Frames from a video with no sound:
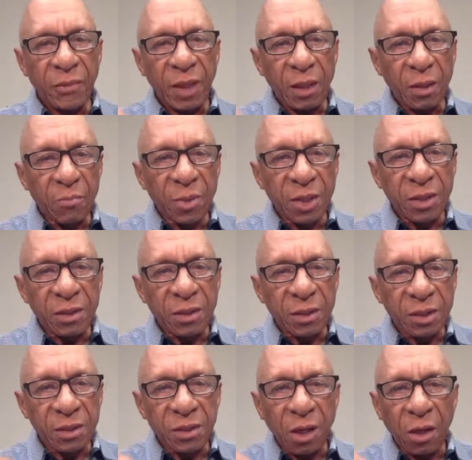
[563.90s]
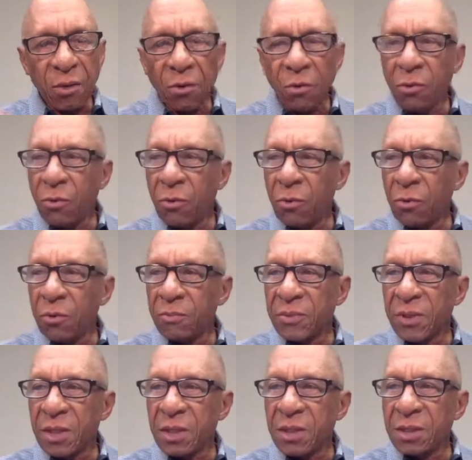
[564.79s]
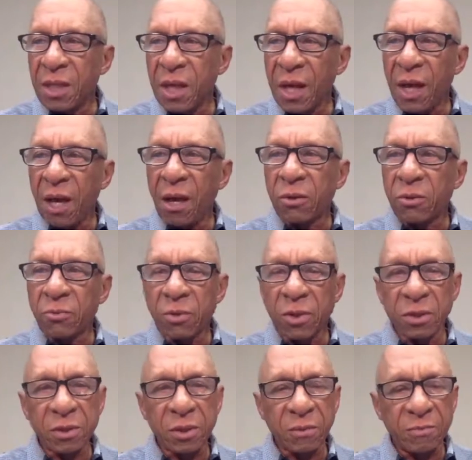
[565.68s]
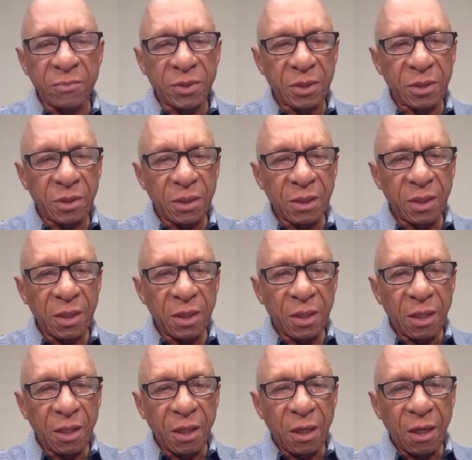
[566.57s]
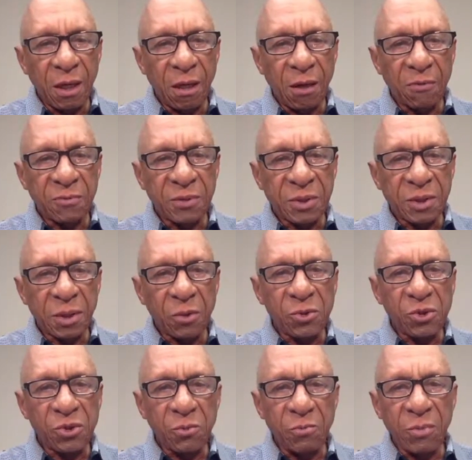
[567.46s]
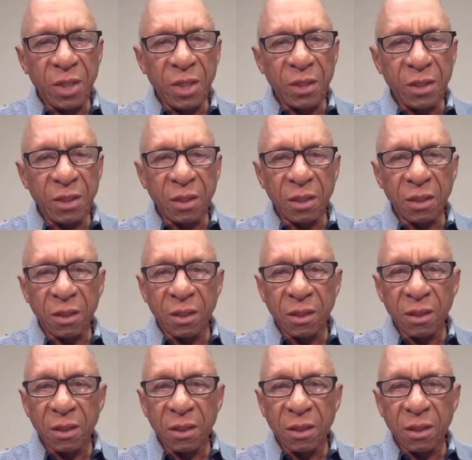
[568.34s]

But these algorithms of social media